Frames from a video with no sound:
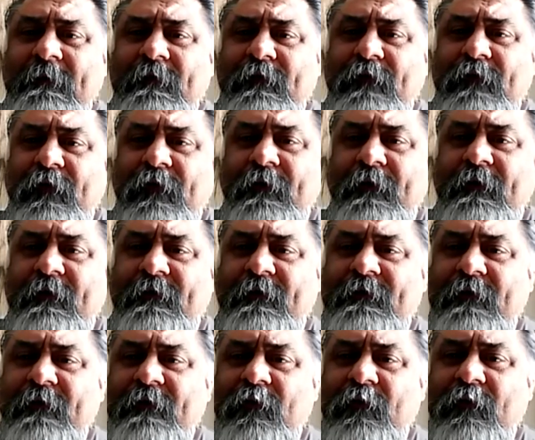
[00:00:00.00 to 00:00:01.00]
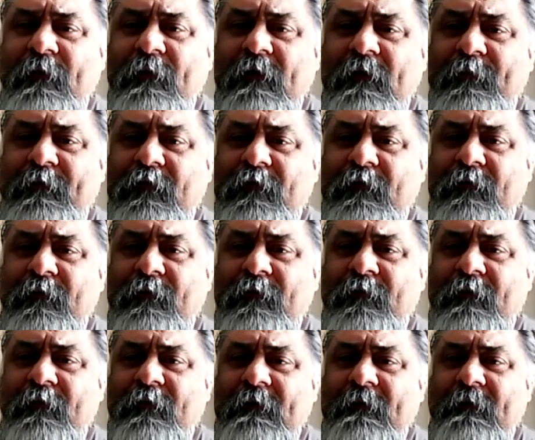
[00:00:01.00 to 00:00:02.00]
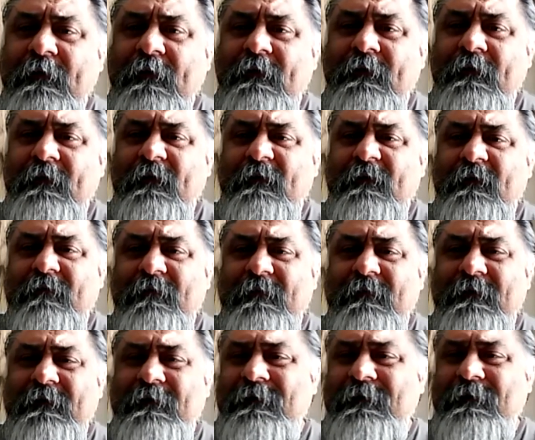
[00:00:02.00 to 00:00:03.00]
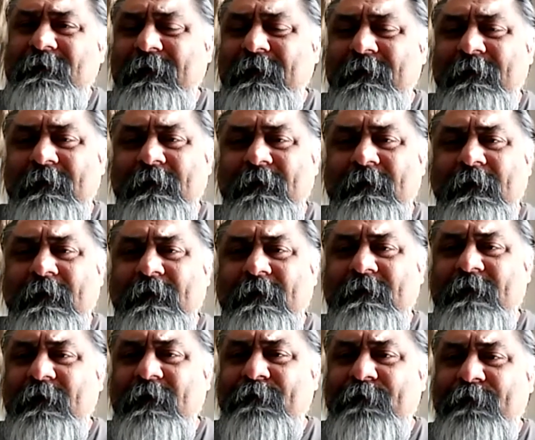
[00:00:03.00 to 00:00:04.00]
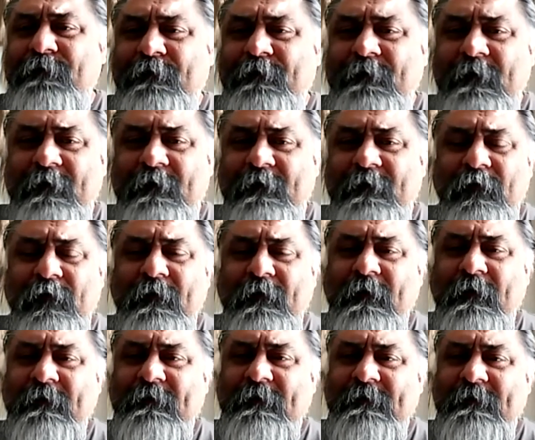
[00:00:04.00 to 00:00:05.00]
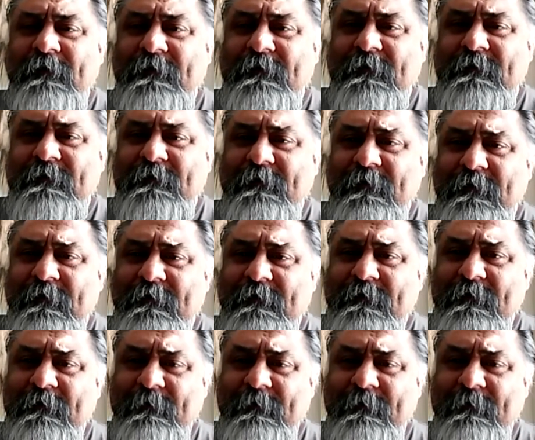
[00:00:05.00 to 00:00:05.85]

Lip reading: 1830s all the way up to late 1950s, early 1960s,